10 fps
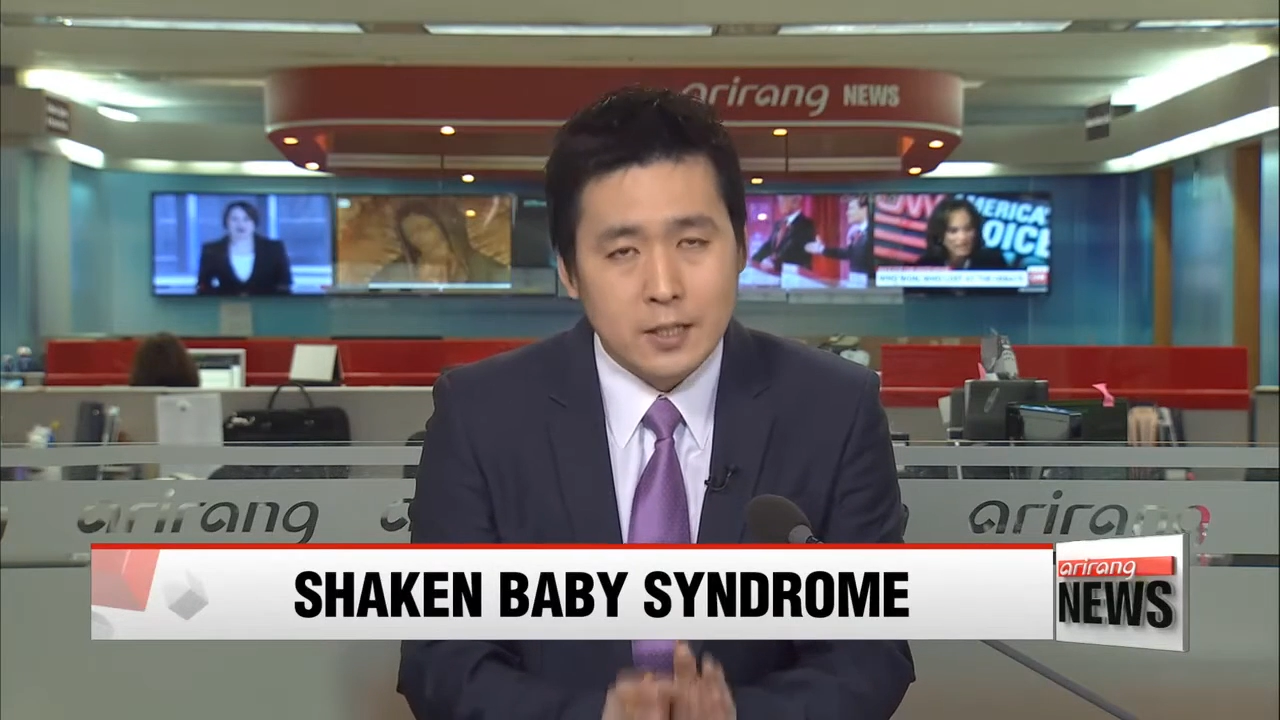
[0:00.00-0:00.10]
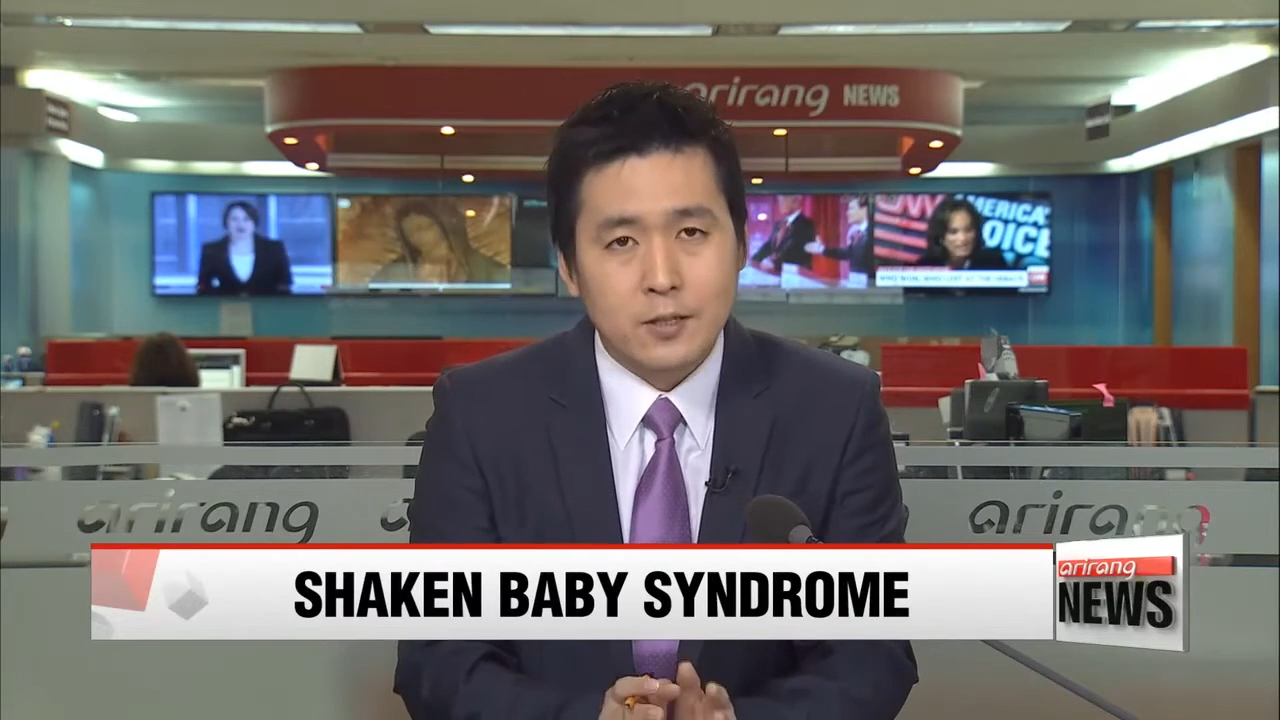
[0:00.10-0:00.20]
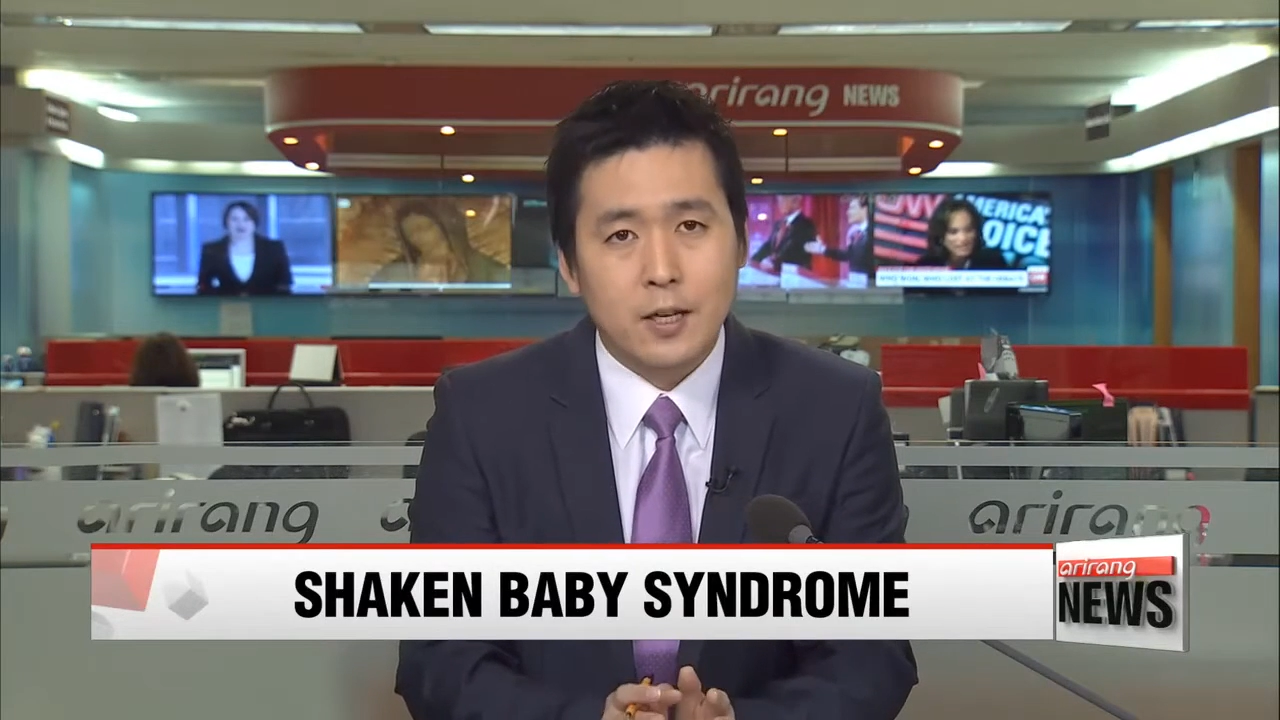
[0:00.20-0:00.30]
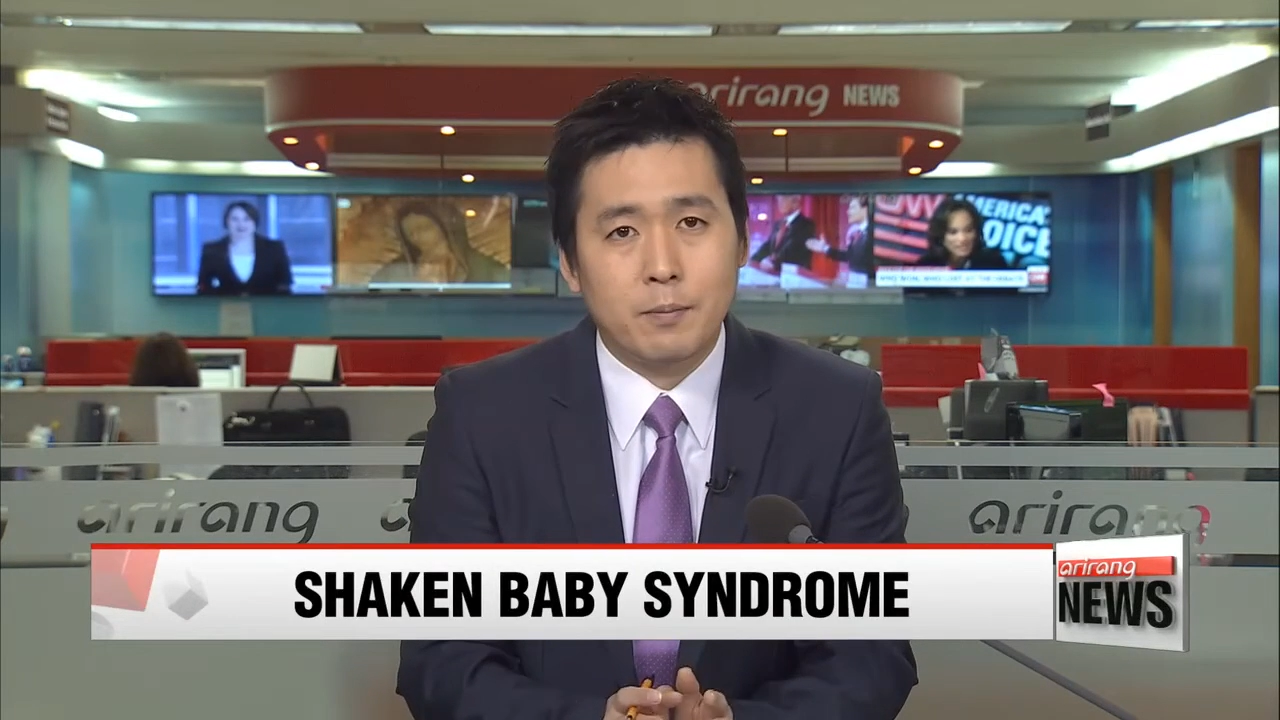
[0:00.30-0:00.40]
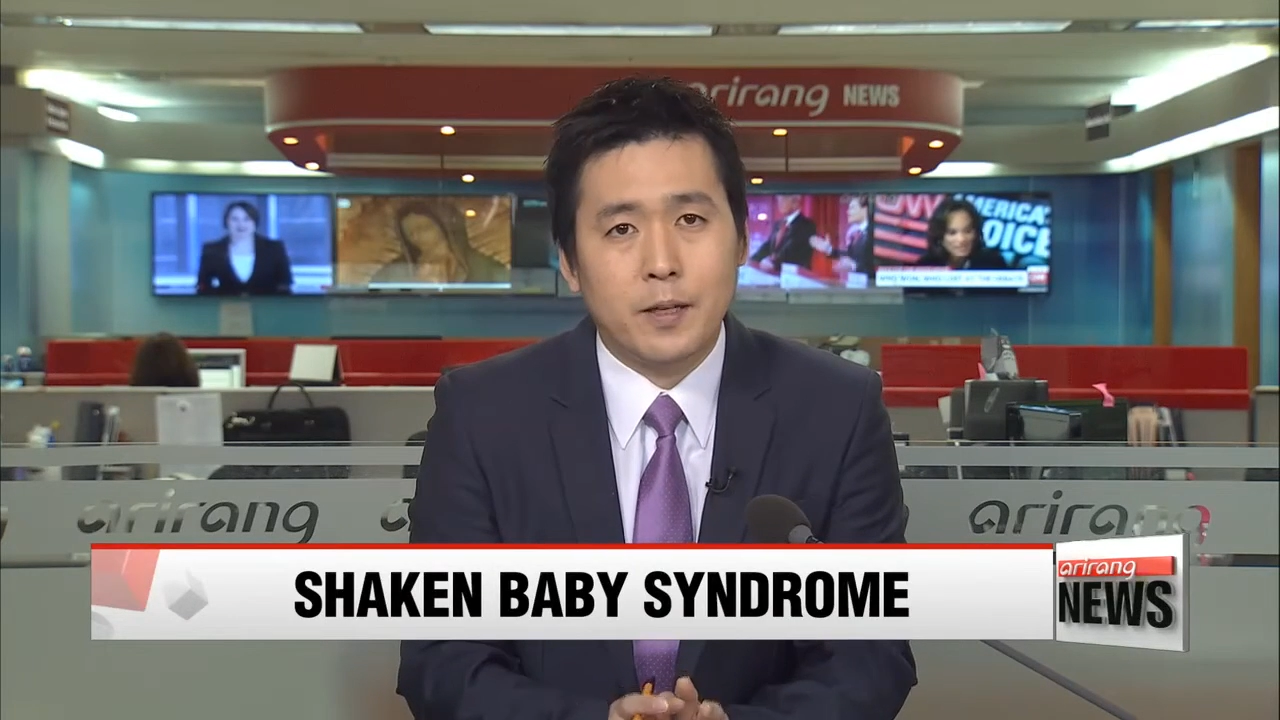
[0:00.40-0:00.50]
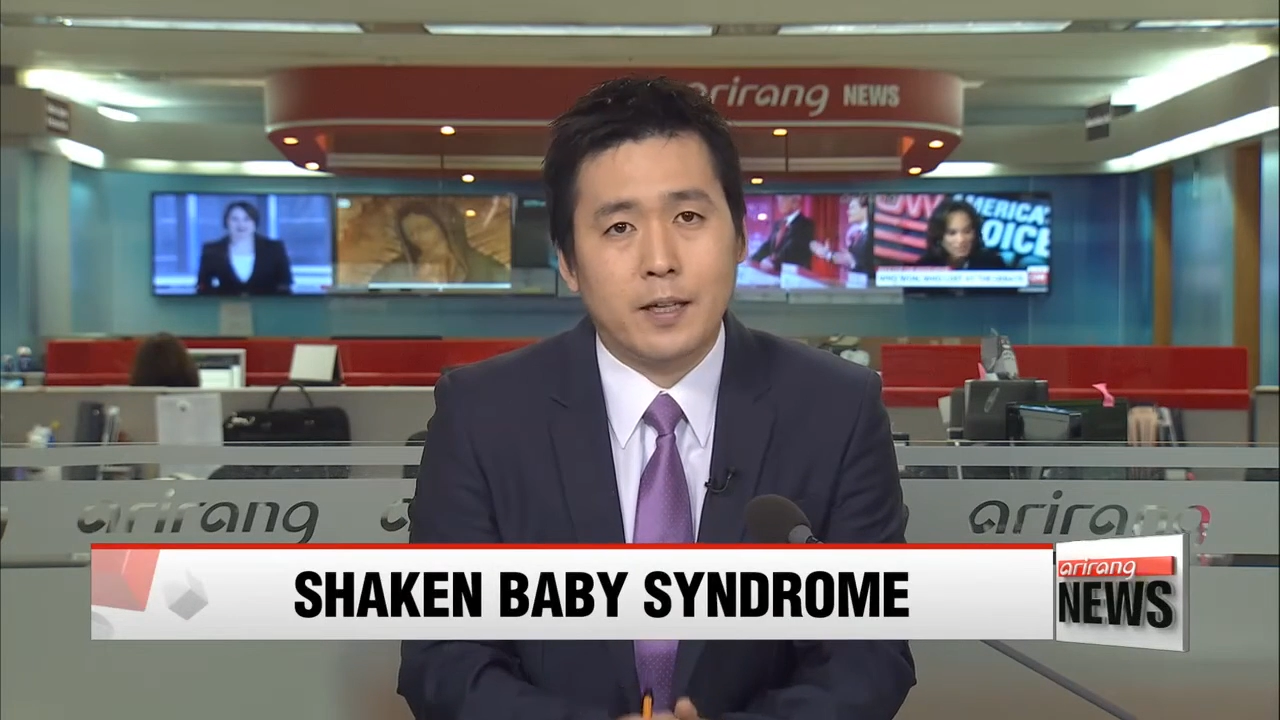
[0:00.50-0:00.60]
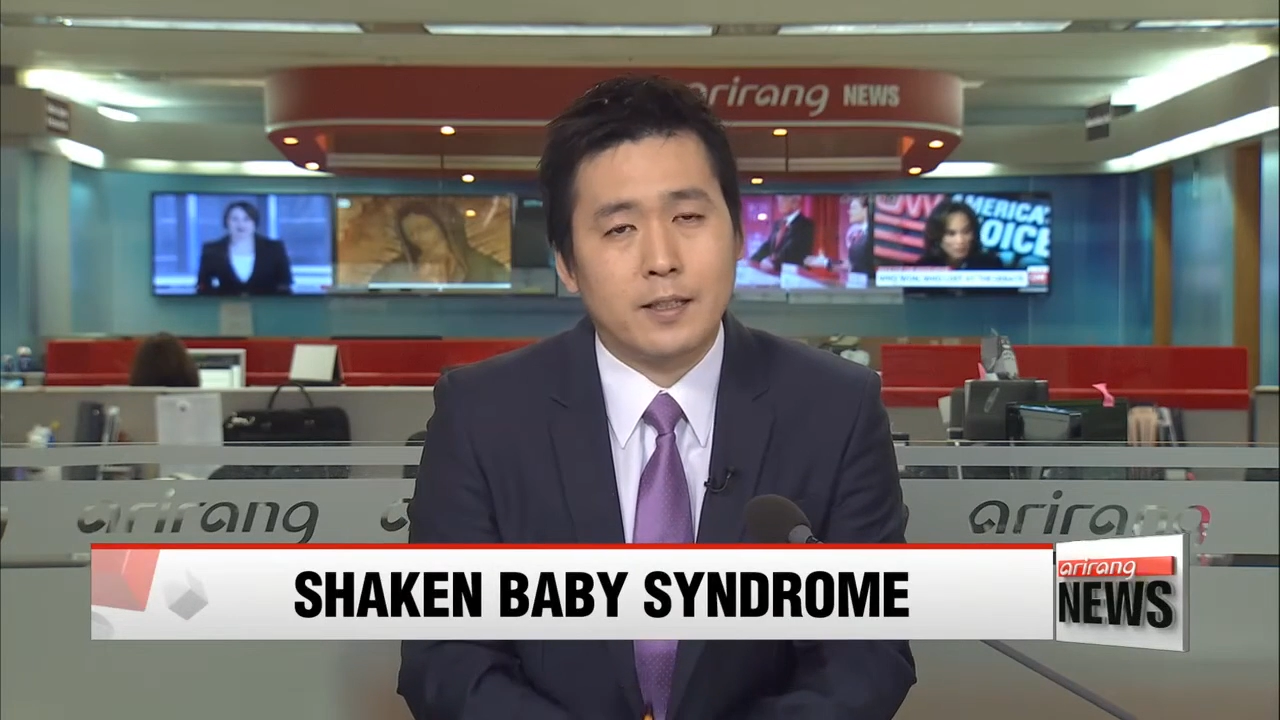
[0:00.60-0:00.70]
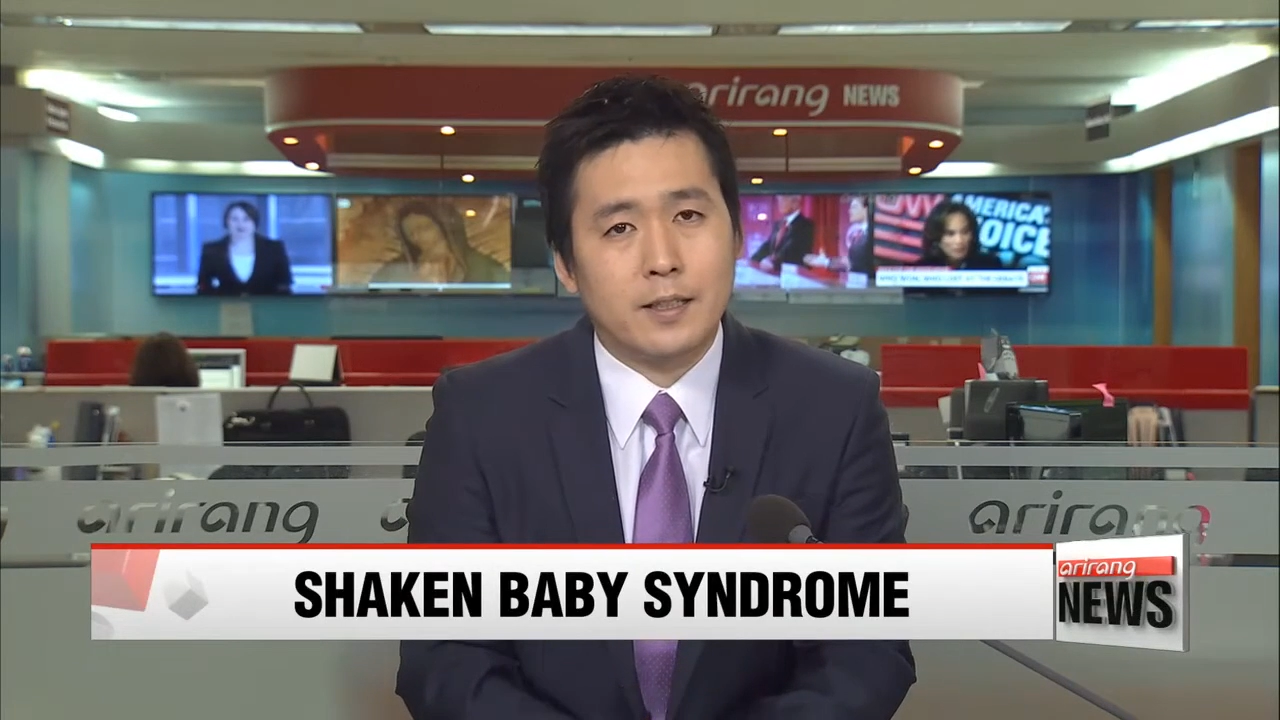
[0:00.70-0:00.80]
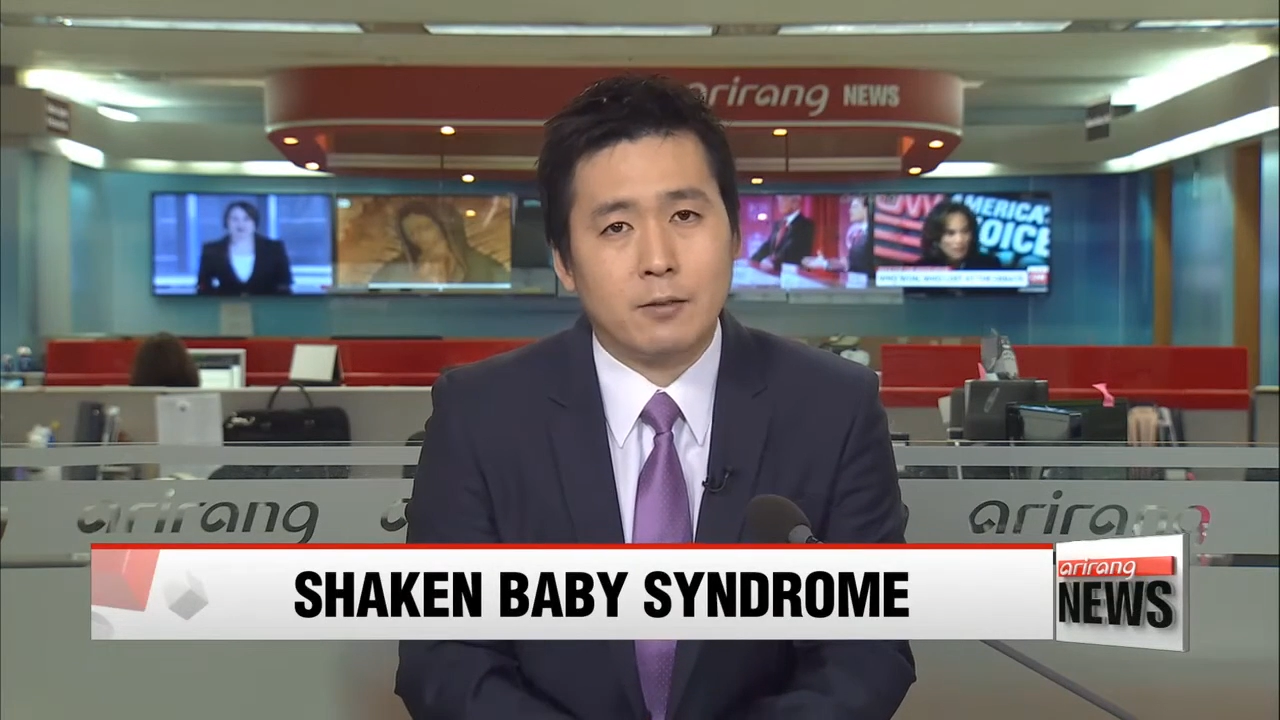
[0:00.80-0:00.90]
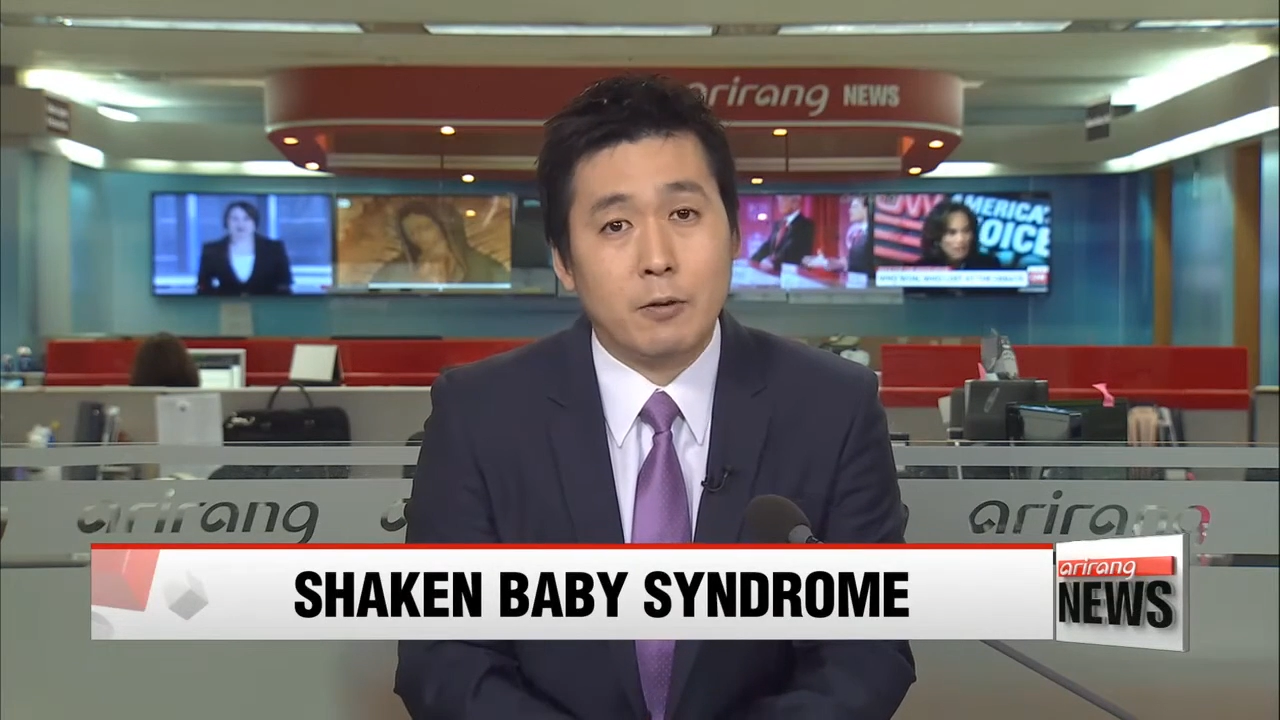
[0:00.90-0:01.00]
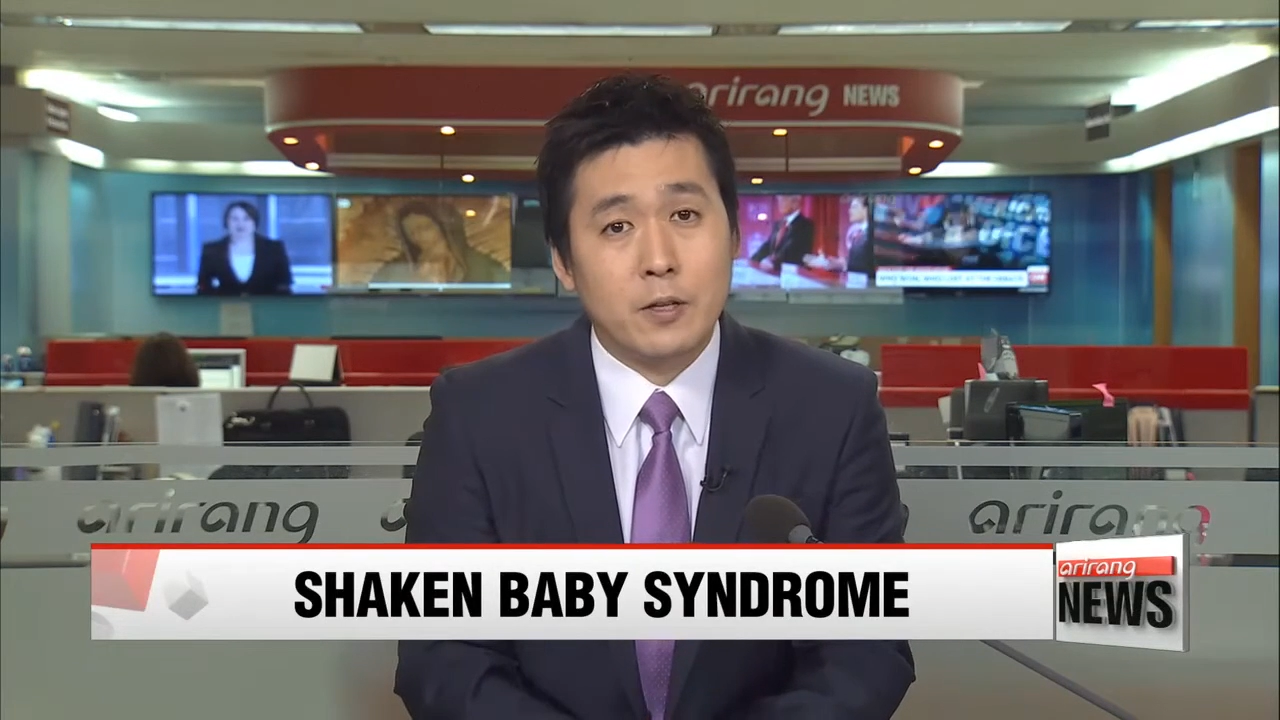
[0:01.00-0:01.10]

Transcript: stop that.